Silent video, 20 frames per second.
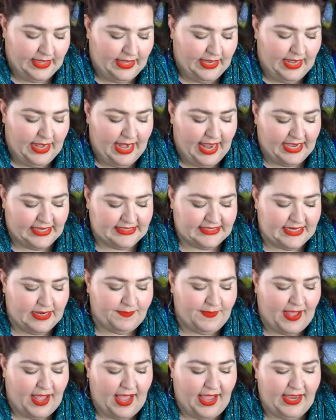Next
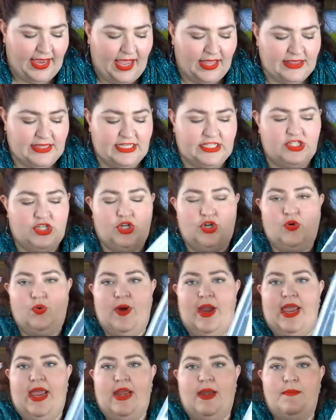up, I got this
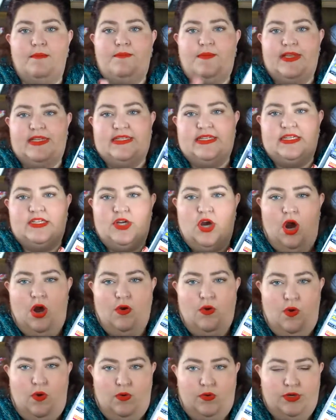great business
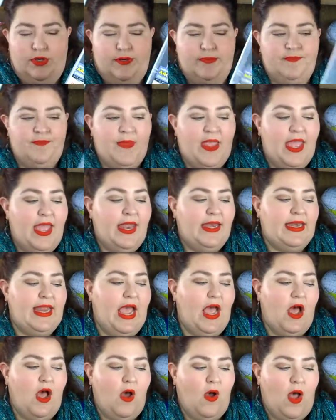card holder.
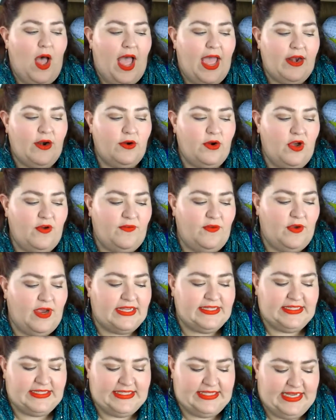Now, I don't know if you
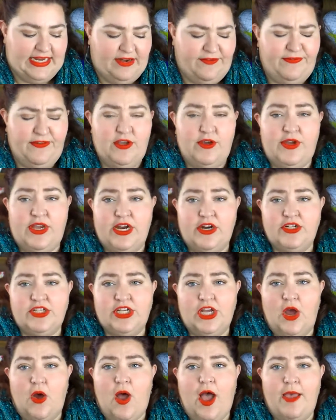guys had seen a few years
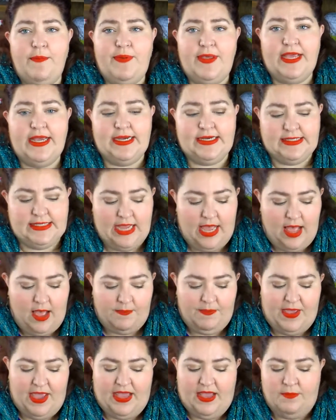ago, I picked
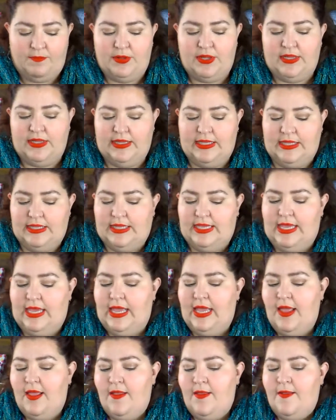up a
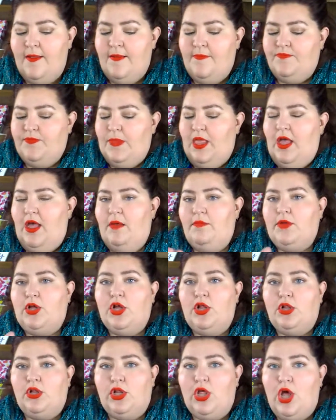completely
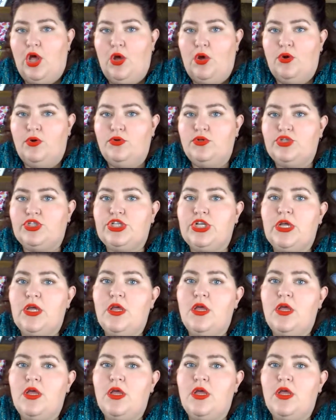closed